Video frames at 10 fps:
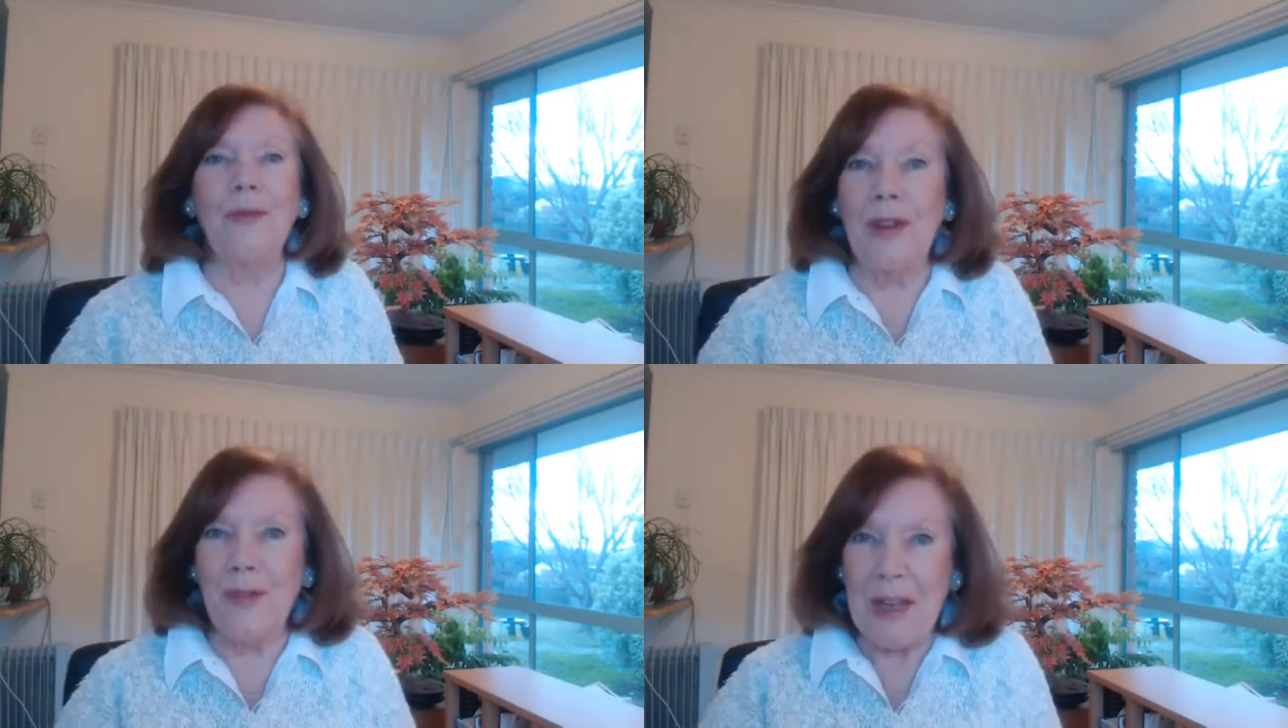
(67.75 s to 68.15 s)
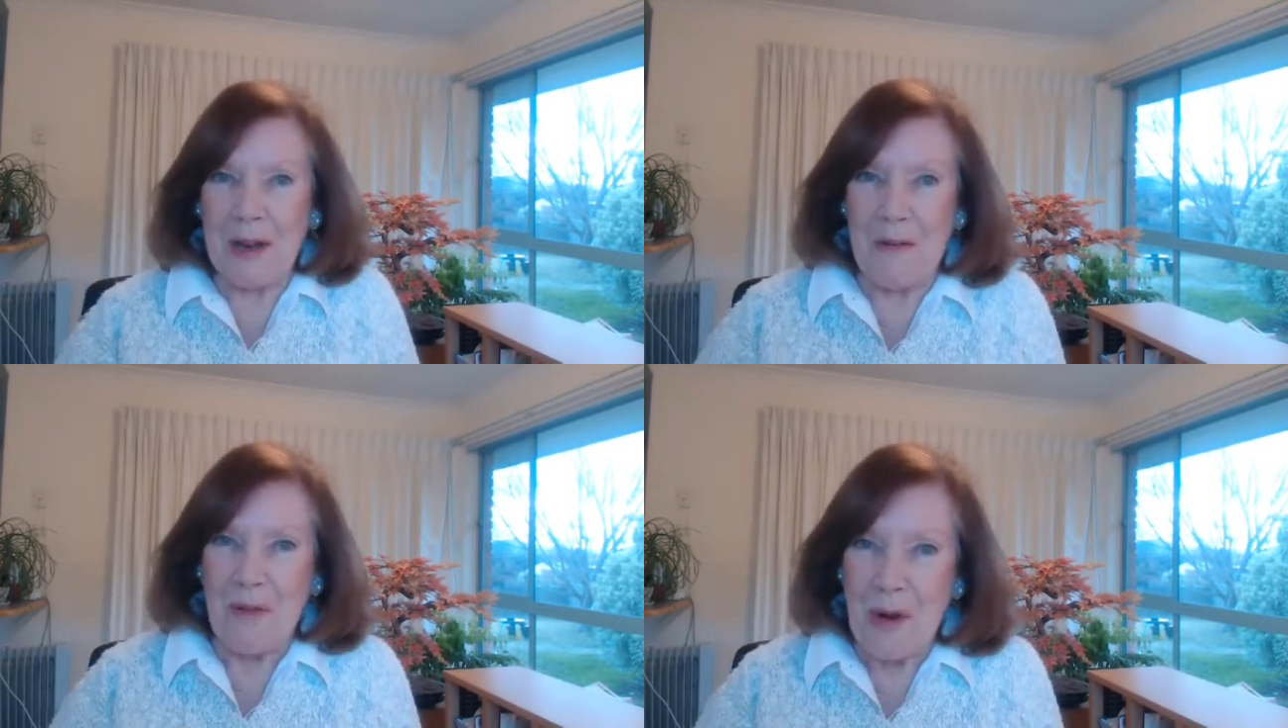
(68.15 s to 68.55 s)
Living
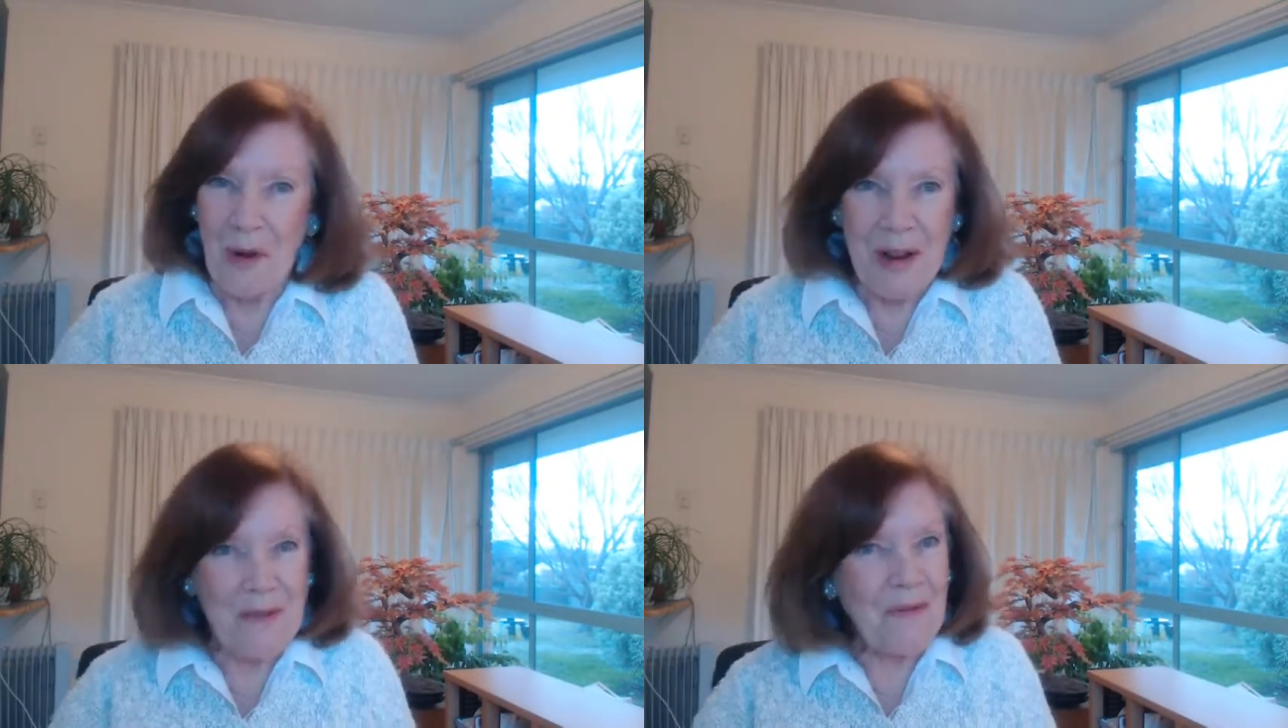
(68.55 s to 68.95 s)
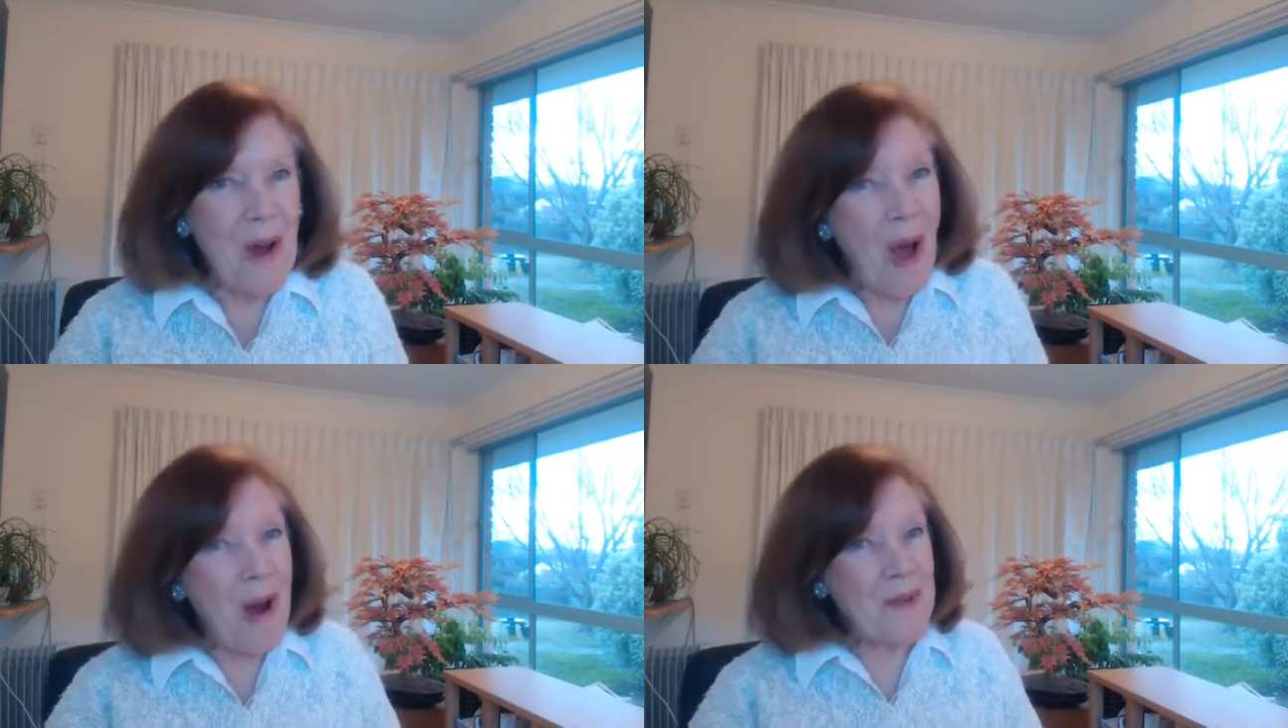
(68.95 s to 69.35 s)
in a rural
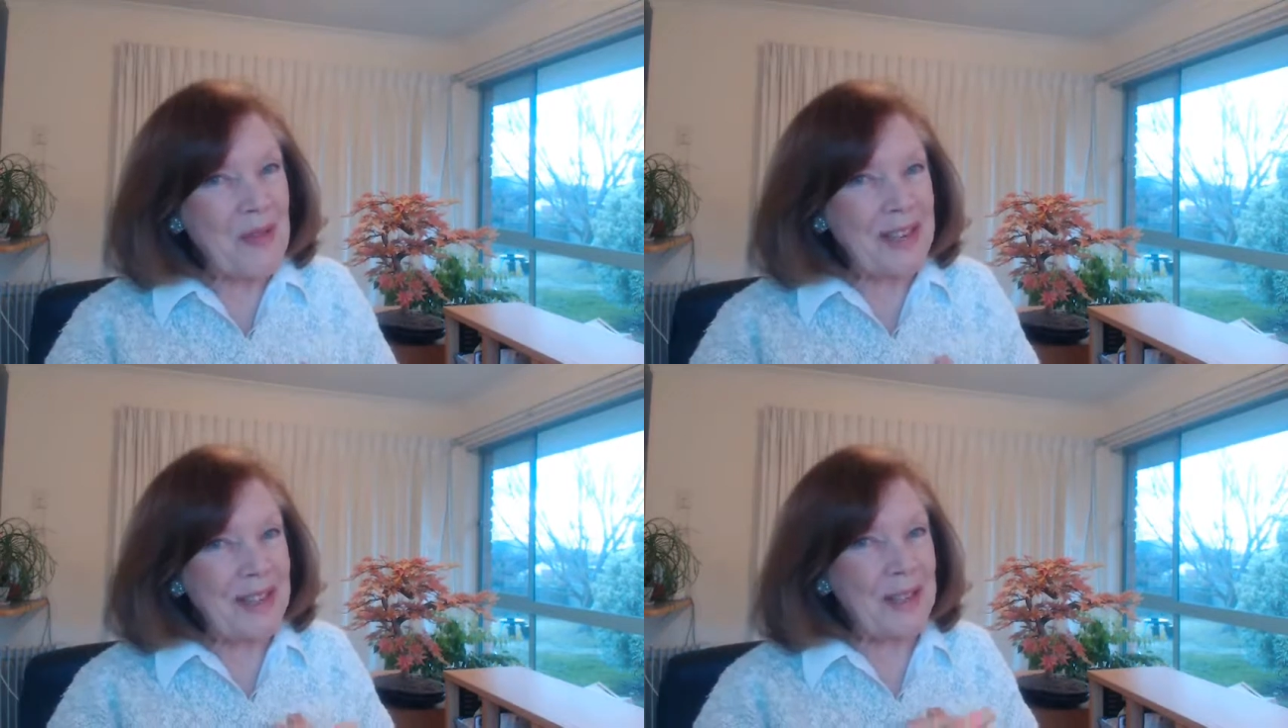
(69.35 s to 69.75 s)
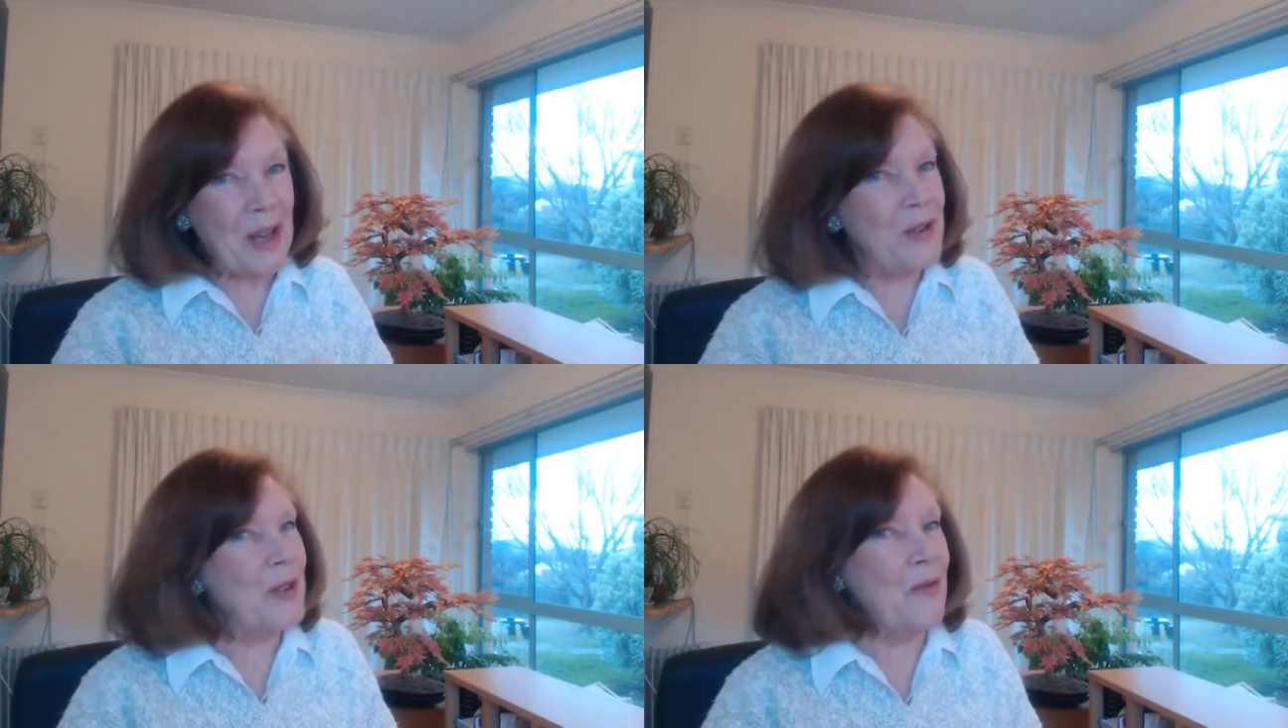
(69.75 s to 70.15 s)
environment is
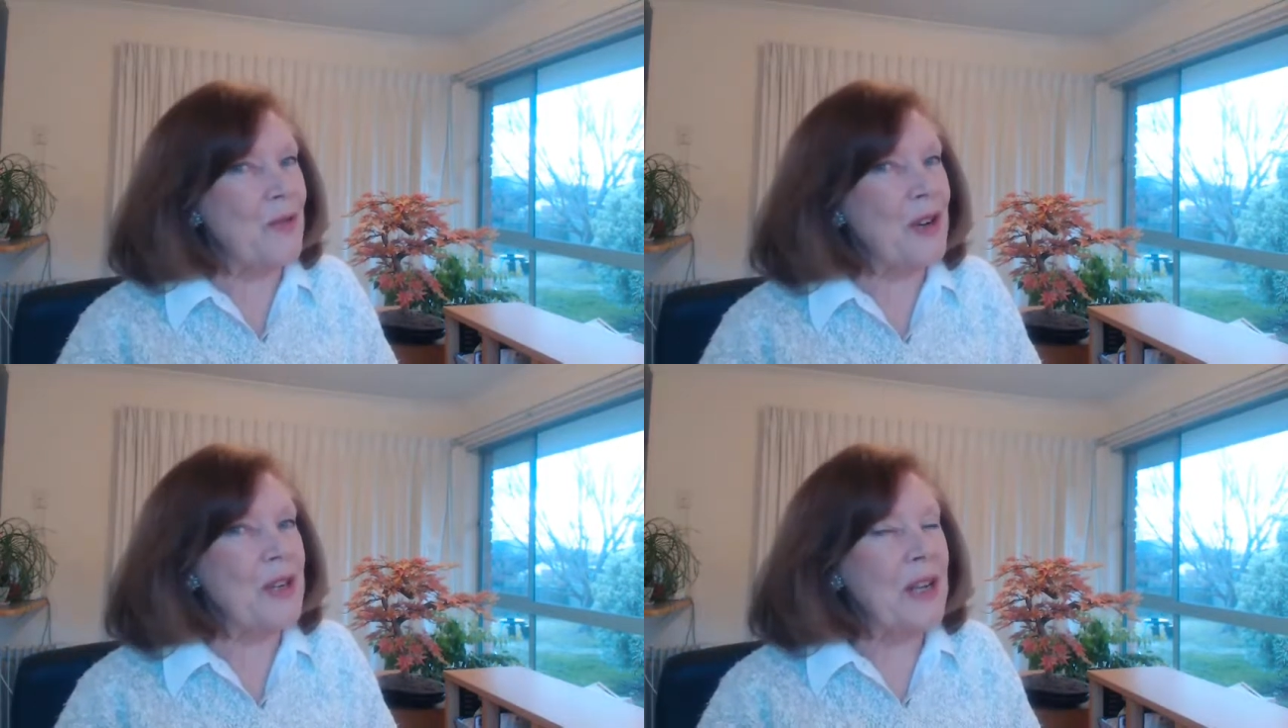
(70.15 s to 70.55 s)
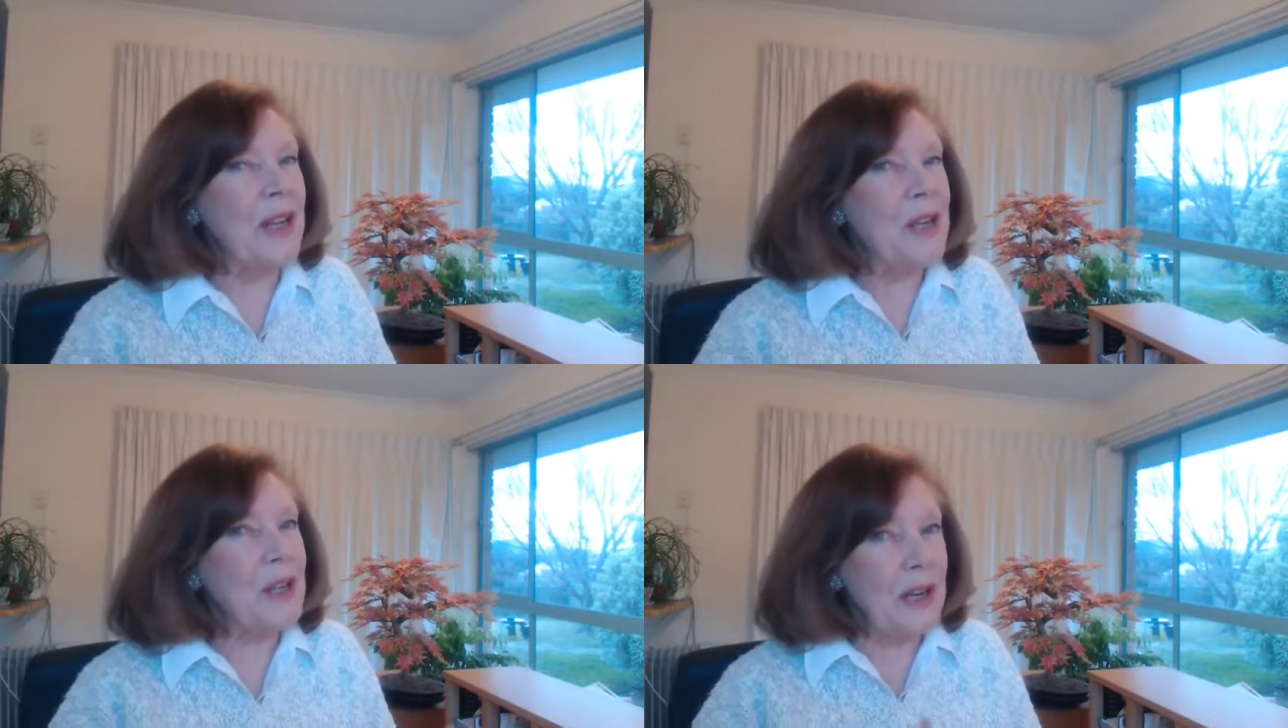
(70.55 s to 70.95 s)
so different
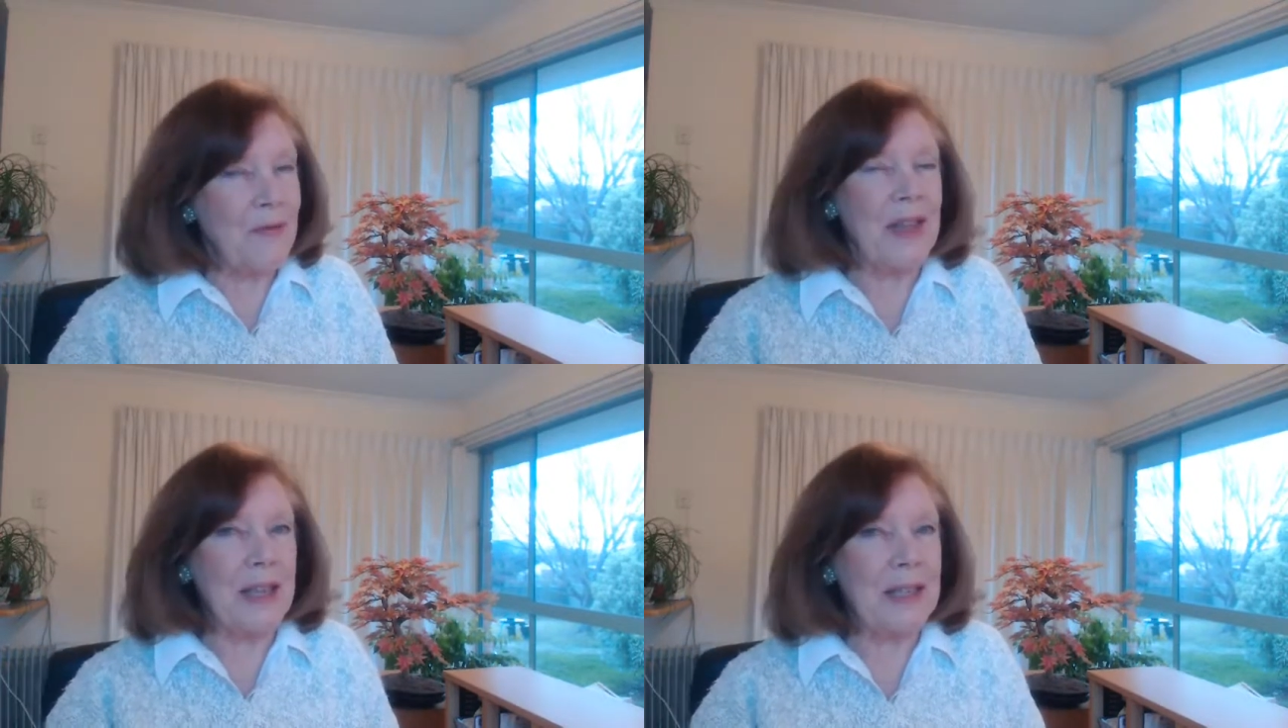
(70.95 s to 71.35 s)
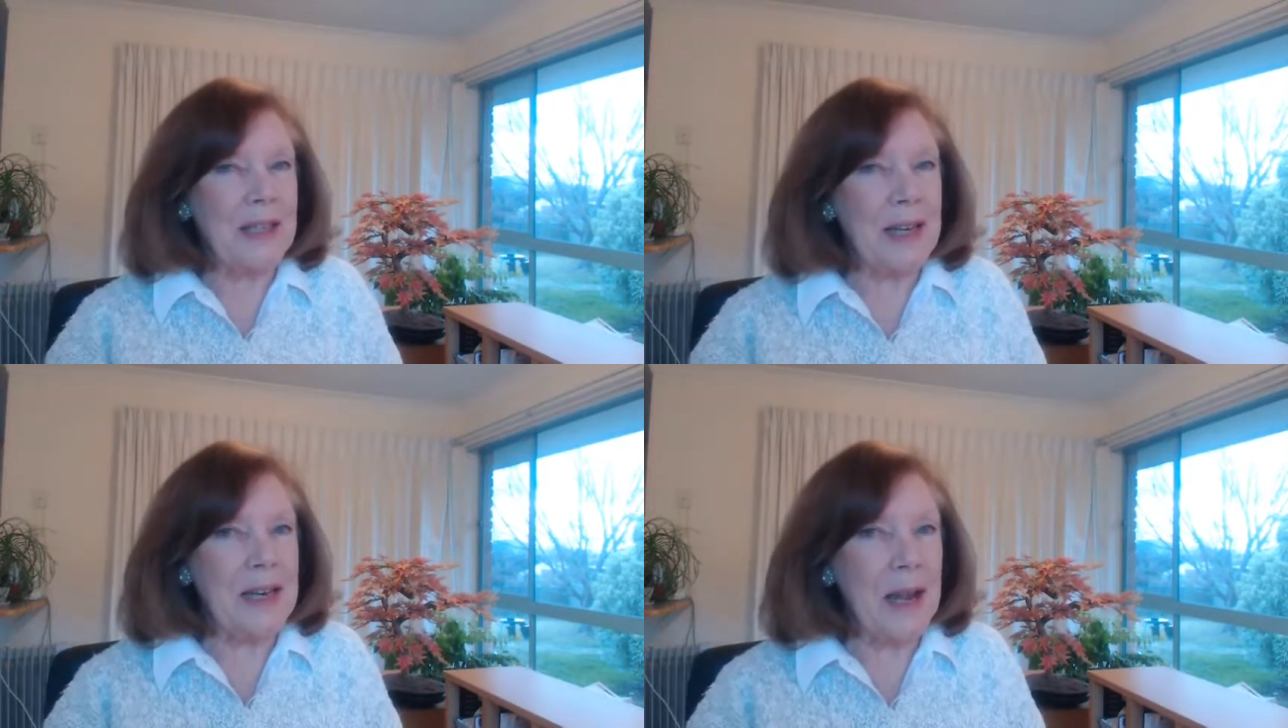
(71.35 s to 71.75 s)
to living in
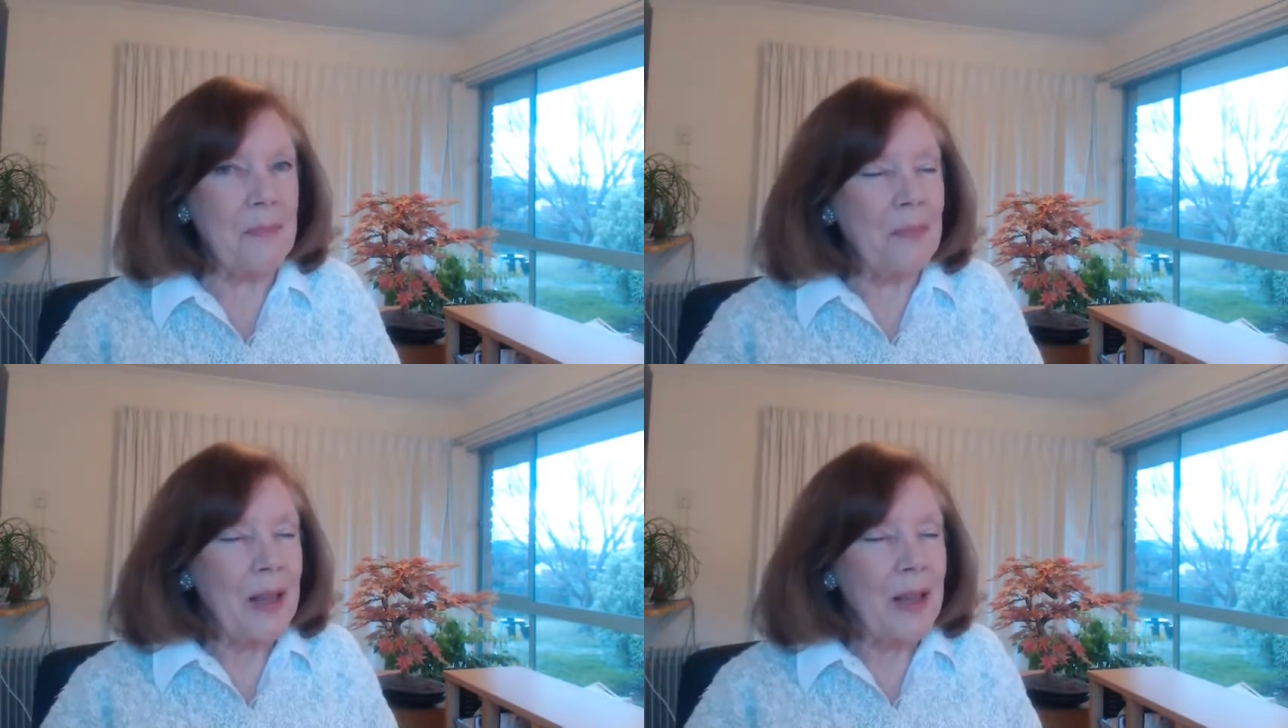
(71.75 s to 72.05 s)
Sydney.